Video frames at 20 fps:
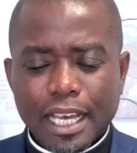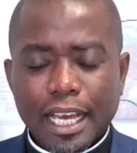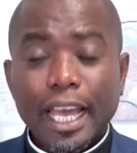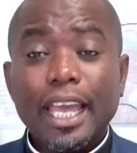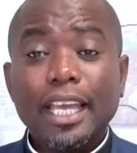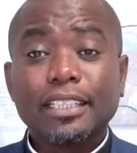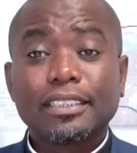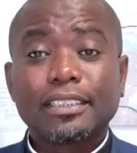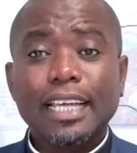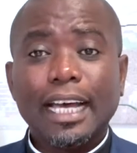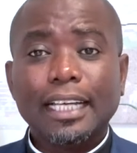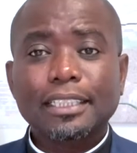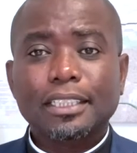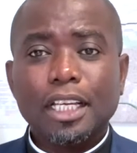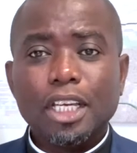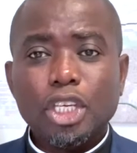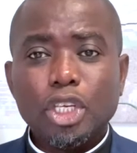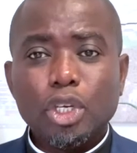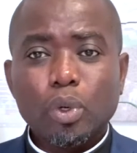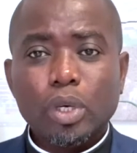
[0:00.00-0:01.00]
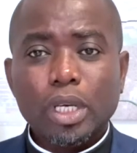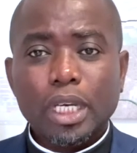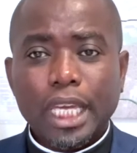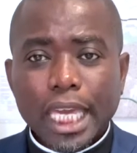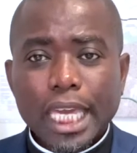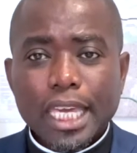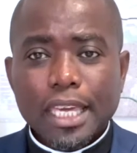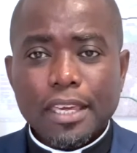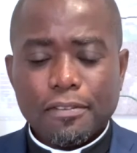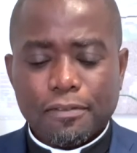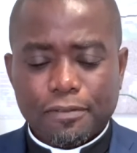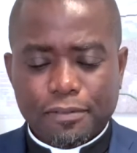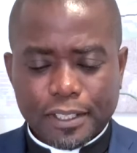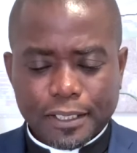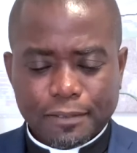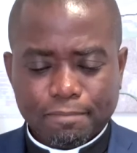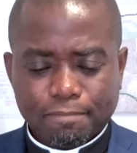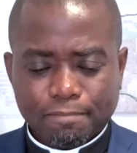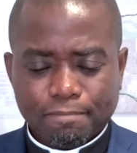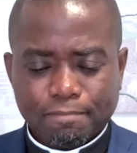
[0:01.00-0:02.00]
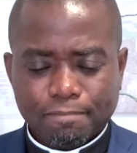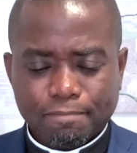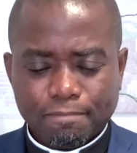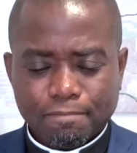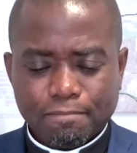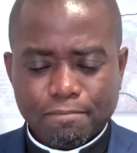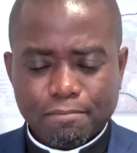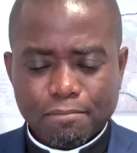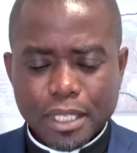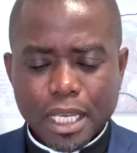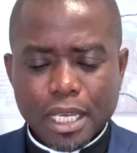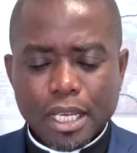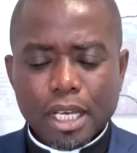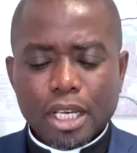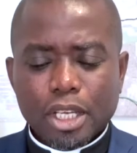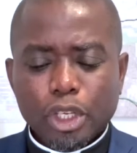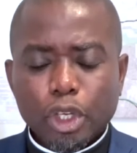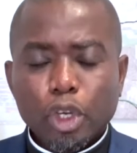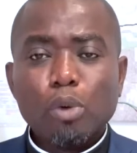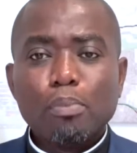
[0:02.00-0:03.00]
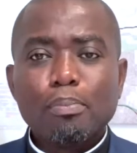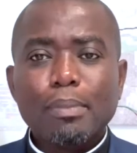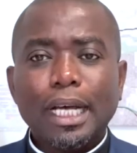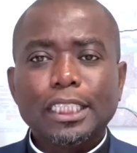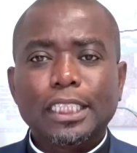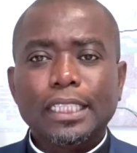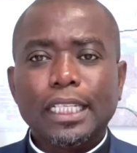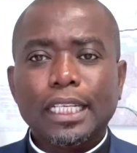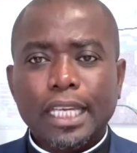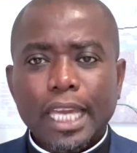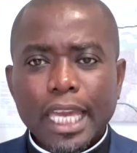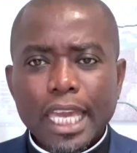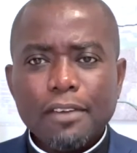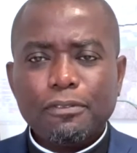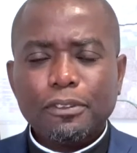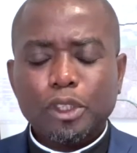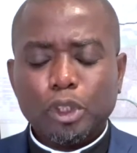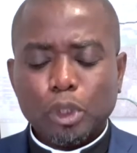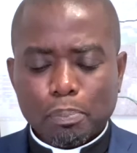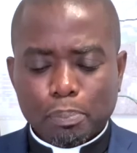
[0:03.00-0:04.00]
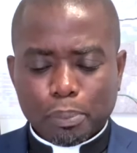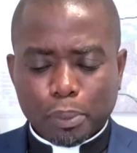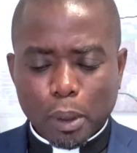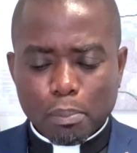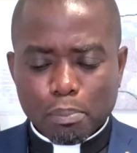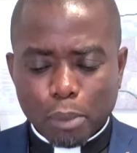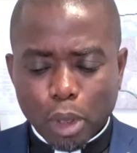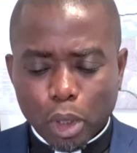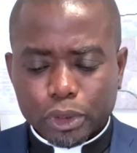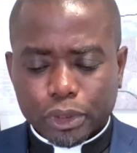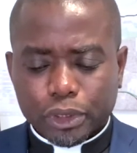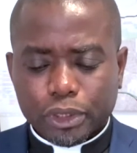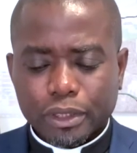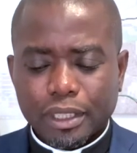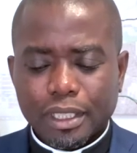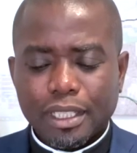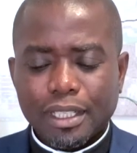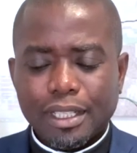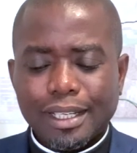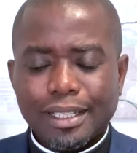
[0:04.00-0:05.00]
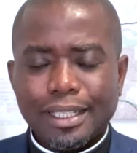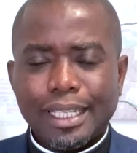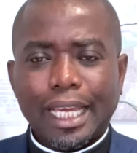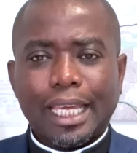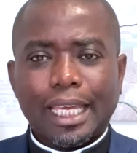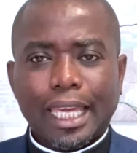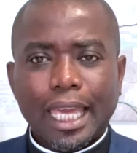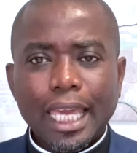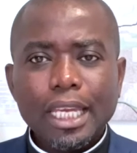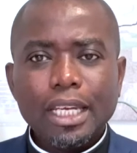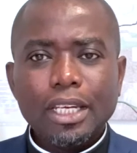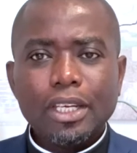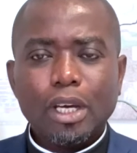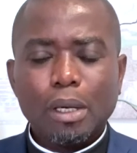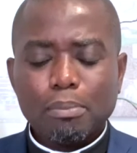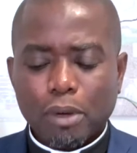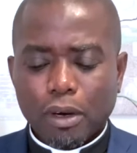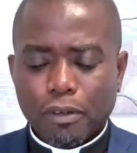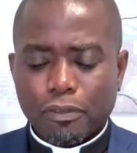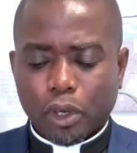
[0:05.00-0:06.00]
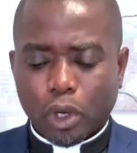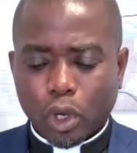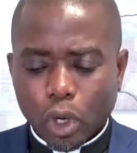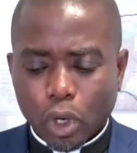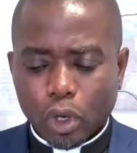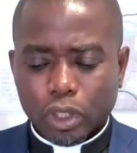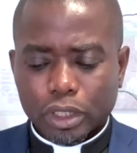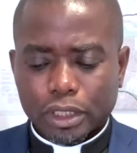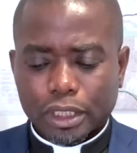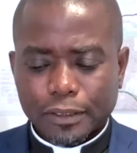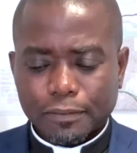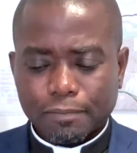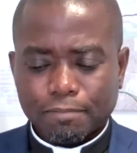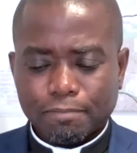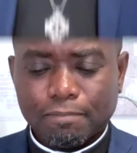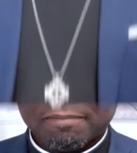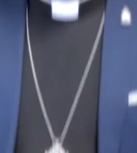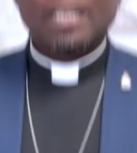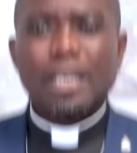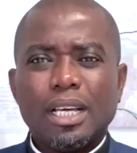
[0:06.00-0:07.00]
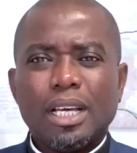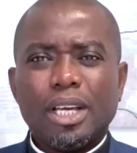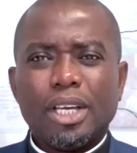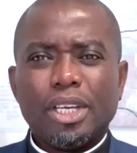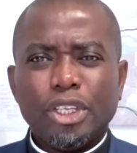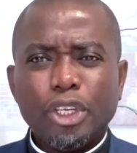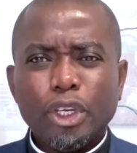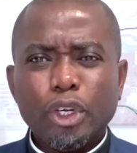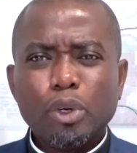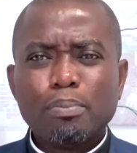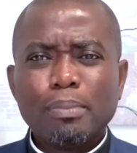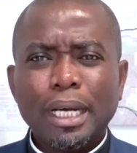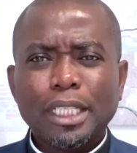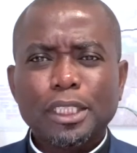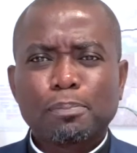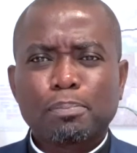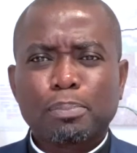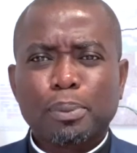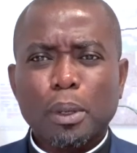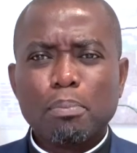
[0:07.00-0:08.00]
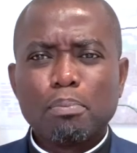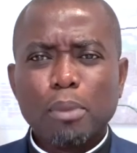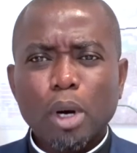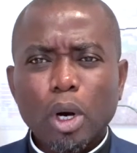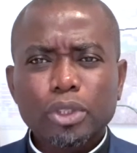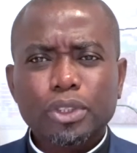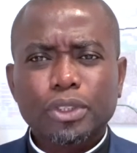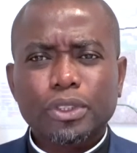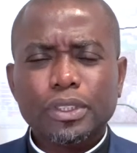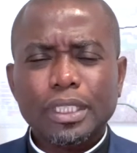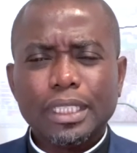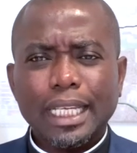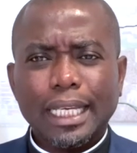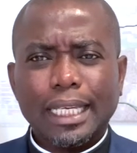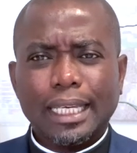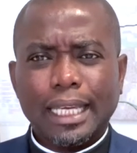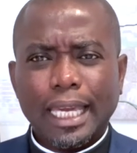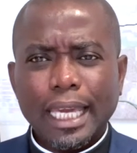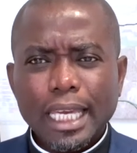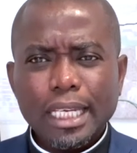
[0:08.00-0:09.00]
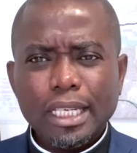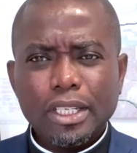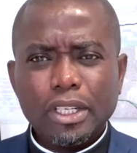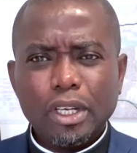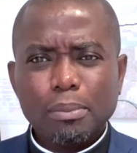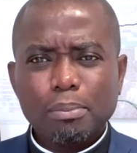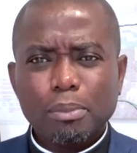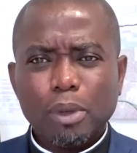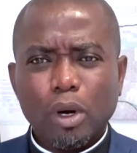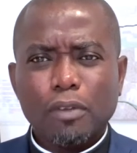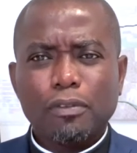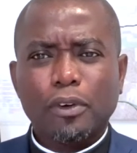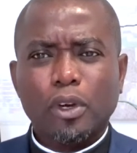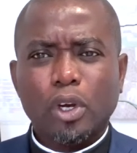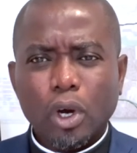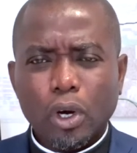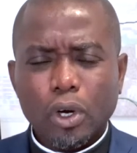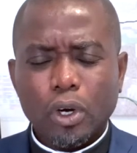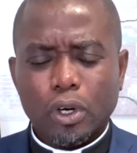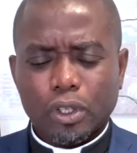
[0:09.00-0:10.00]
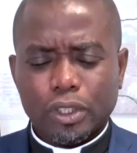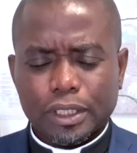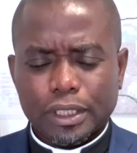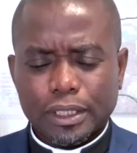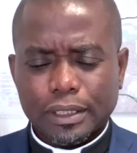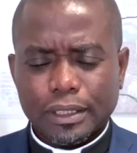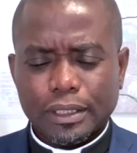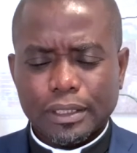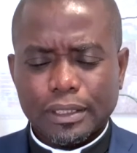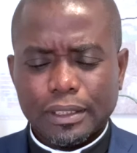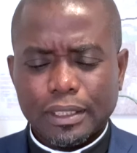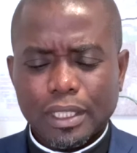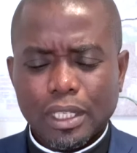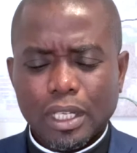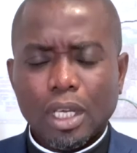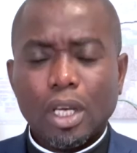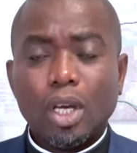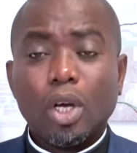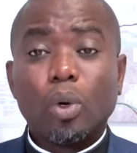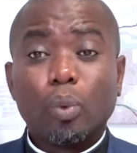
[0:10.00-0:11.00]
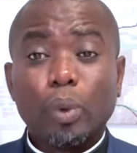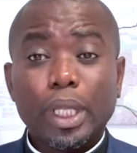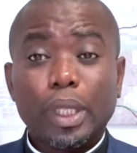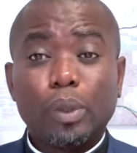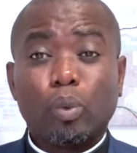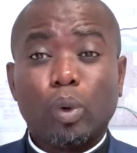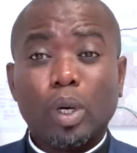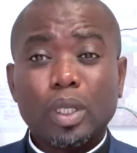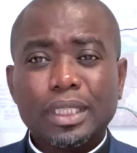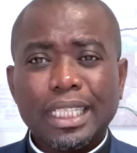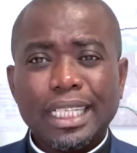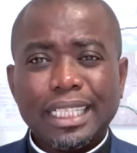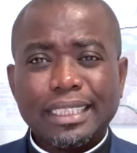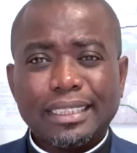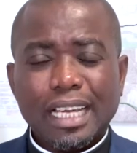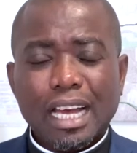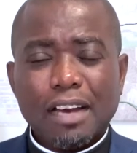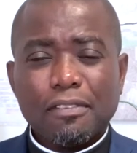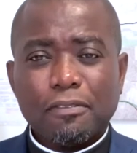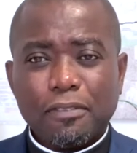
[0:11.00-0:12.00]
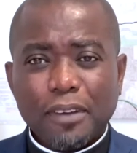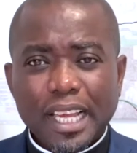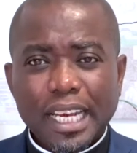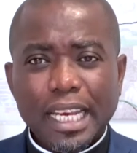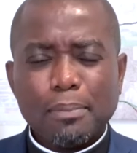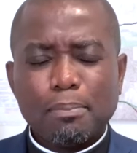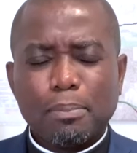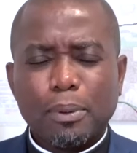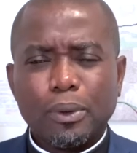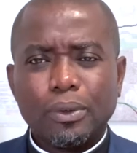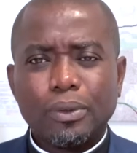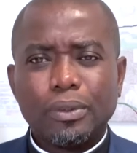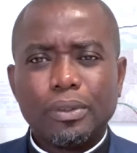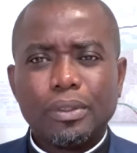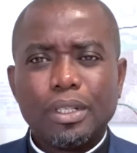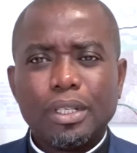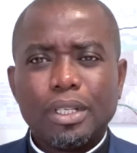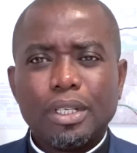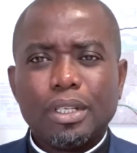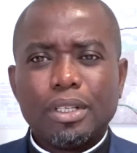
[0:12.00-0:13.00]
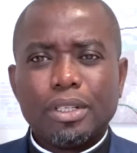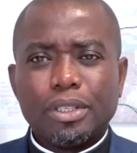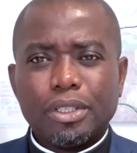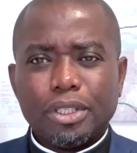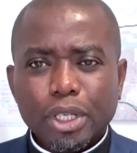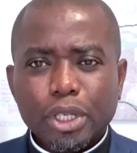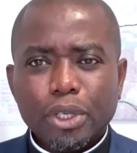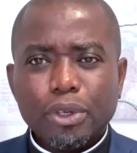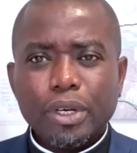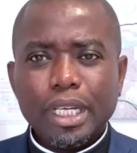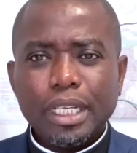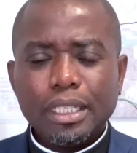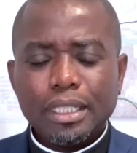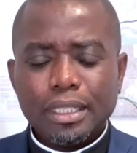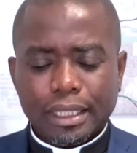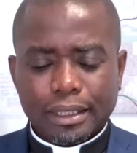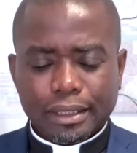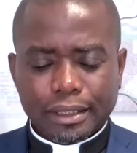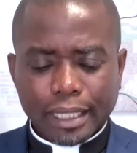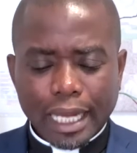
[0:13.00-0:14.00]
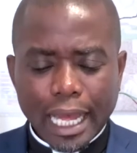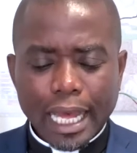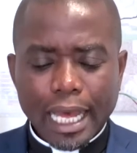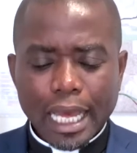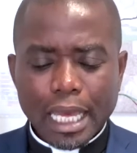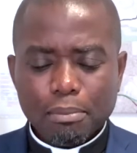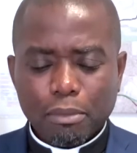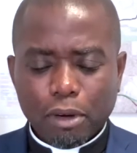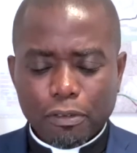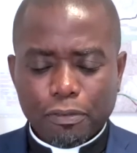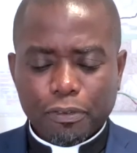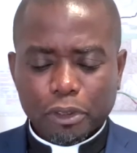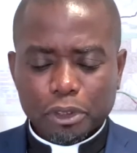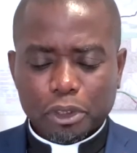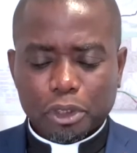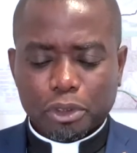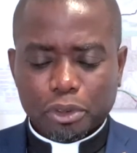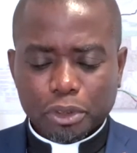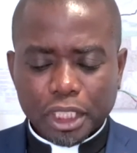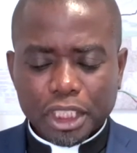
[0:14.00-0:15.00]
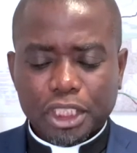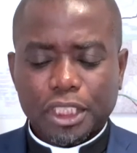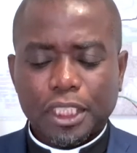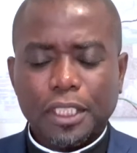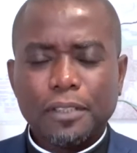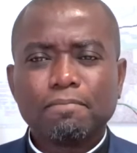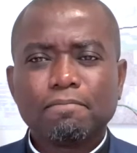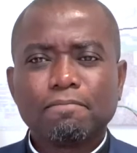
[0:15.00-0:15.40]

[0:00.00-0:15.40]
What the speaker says: is that you give. You must give to promote the kingdom of God. You must promote the kingdom of God with what is available during the time of frustration.